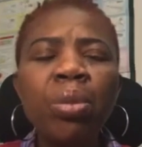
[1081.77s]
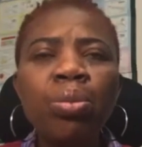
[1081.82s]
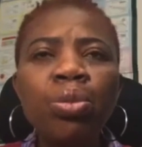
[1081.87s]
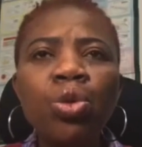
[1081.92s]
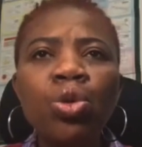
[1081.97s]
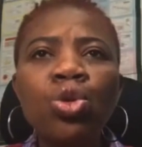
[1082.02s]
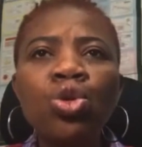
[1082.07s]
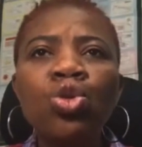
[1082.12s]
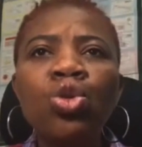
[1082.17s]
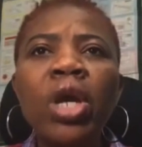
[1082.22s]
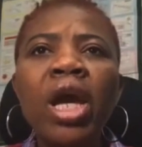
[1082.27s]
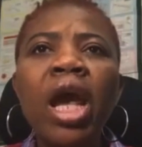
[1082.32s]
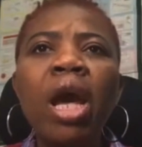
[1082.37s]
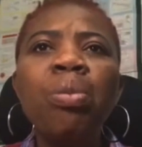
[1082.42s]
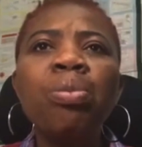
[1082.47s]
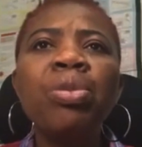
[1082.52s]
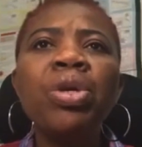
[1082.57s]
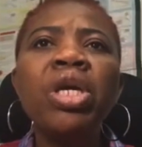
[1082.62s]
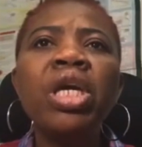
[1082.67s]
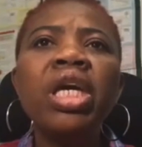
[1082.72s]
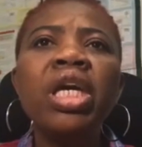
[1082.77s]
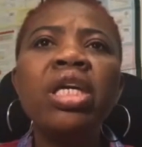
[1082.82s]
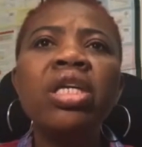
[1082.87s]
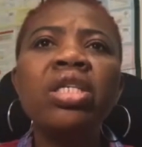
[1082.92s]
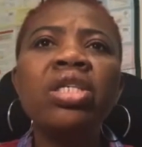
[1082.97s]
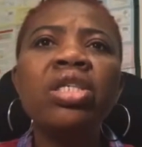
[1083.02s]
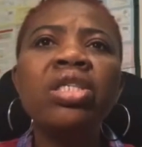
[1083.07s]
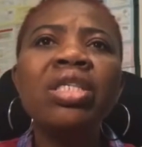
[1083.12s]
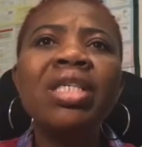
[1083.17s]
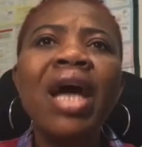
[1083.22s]
mood. Try and be
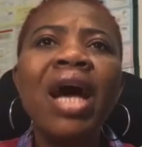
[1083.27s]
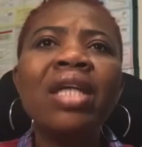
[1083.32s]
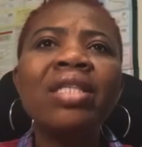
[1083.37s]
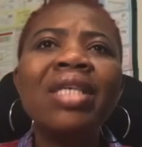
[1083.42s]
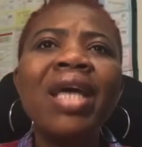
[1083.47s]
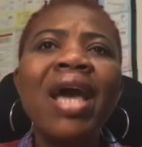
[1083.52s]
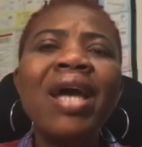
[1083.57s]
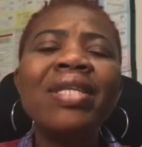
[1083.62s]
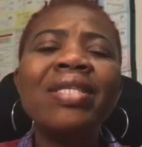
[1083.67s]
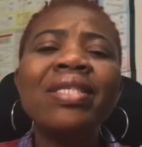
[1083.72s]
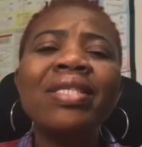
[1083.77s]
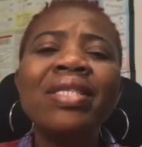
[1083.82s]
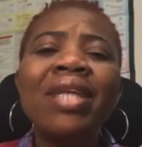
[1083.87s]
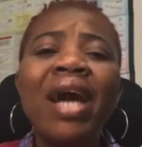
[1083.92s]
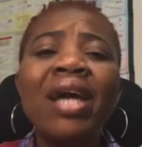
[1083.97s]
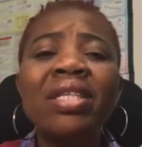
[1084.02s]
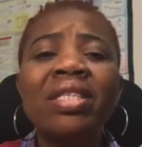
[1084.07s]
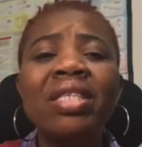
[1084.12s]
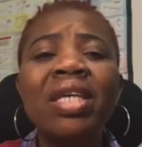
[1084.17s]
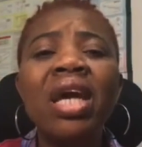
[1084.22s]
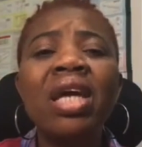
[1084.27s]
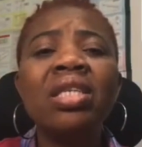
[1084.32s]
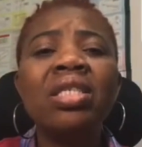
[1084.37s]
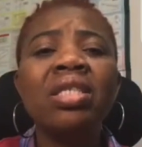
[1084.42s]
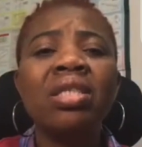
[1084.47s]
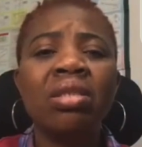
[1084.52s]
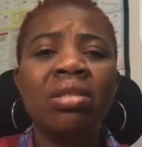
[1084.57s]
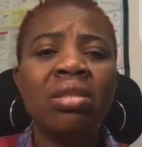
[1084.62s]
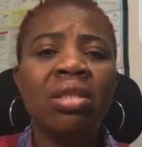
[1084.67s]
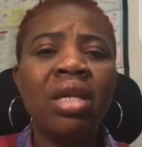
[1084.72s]
in that
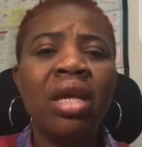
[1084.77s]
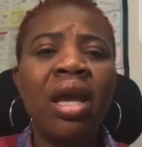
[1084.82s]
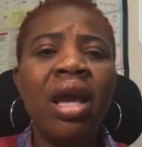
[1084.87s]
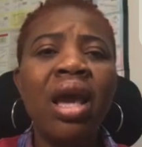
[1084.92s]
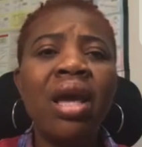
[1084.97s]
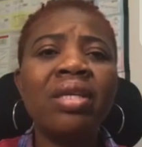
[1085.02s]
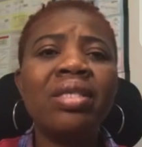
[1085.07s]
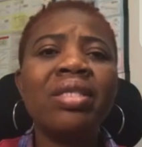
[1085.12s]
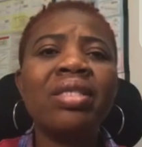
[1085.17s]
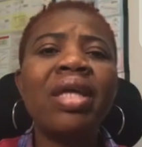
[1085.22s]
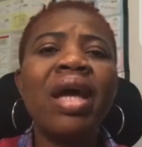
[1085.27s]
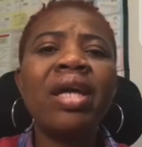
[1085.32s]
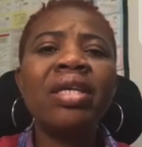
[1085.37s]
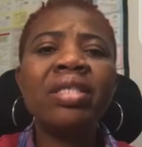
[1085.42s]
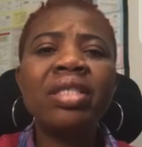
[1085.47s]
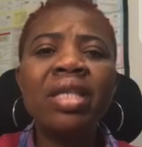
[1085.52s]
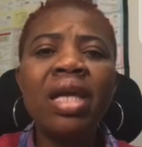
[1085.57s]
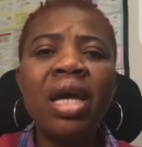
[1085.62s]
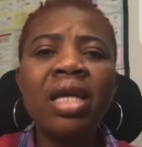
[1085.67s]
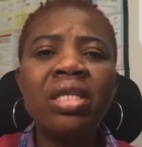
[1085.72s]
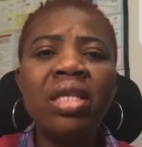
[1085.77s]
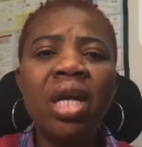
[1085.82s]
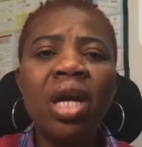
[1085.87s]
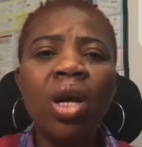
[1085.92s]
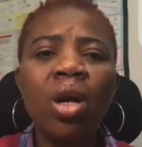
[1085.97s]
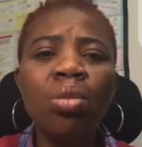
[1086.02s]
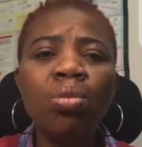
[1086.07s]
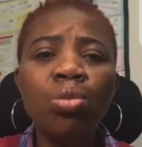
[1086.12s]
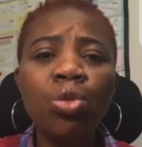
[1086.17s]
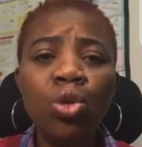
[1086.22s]
excited
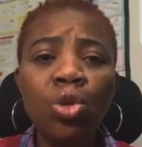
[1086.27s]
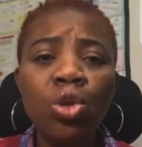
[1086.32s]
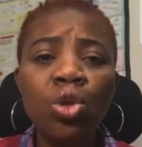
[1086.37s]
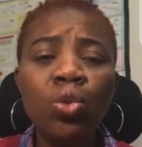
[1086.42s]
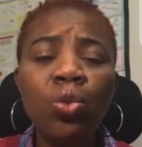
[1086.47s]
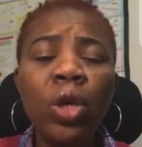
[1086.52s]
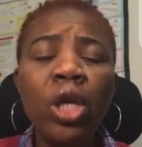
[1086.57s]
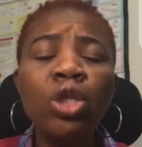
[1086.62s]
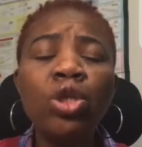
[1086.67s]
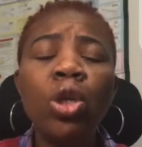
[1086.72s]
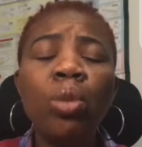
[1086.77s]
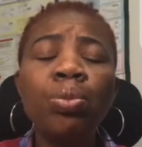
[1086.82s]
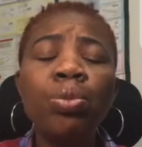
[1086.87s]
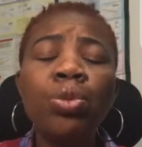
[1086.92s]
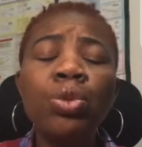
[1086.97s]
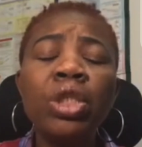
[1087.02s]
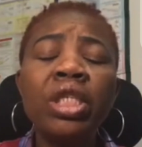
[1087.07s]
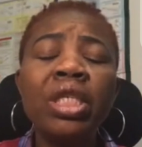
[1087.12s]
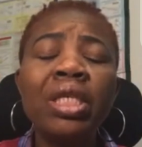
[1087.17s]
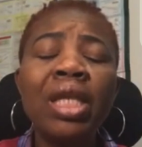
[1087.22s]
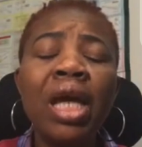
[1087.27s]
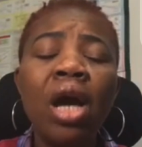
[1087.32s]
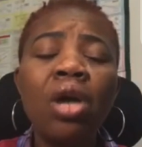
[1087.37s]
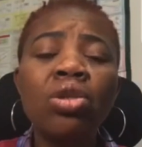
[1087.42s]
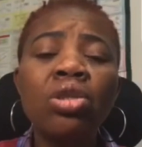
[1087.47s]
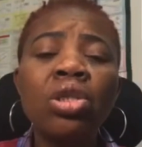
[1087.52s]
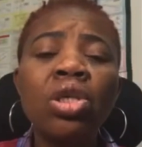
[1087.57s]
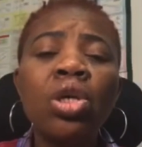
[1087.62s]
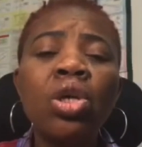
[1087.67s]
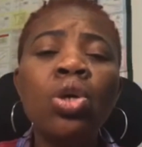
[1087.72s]
mood when you're putting
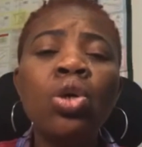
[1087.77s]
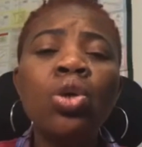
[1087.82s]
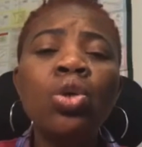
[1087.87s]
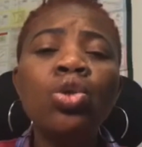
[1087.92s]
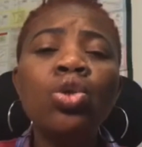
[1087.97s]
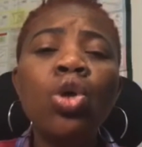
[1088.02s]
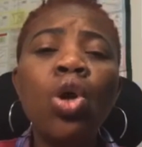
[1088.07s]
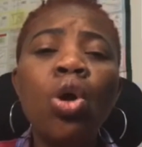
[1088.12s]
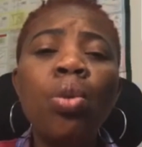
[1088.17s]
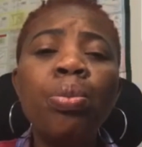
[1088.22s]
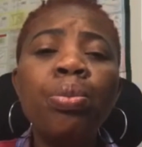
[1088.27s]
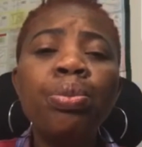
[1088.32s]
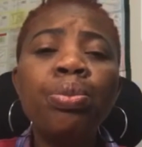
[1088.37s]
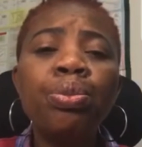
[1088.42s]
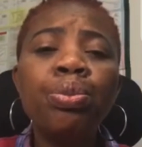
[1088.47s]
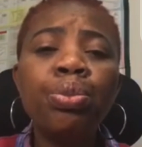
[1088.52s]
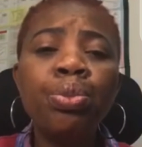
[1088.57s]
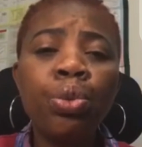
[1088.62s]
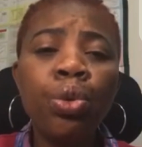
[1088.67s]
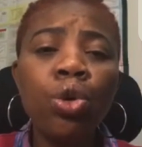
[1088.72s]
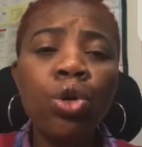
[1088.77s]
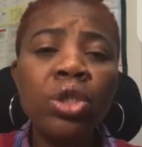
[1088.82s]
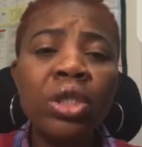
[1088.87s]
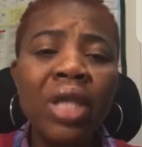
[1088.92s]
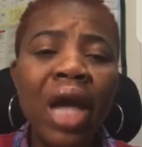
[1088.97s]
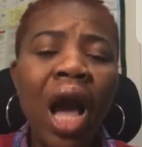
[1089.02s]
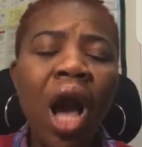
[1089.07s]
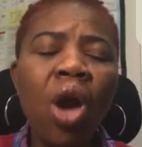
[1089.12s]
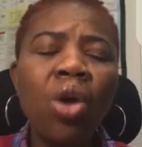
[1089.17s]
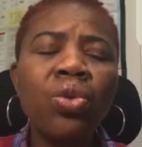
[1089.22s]
out your
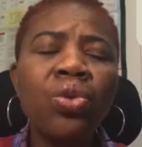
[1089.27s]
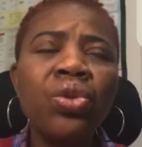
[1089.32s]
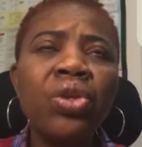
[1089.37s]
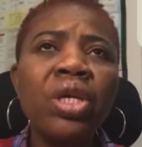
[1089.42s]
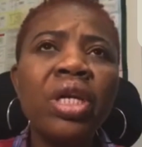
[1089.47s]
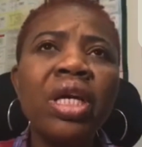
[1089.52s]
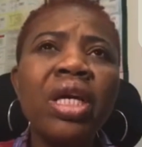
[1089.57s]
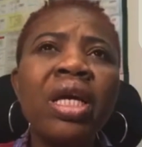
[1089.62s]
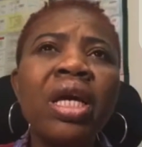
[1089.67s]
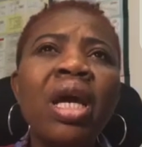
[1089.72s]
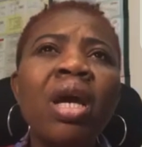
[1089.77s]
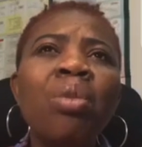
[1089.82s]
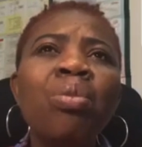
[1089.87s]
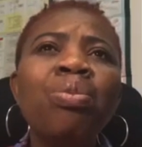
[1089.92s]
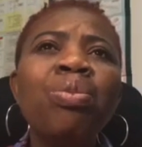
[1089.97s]
post out there,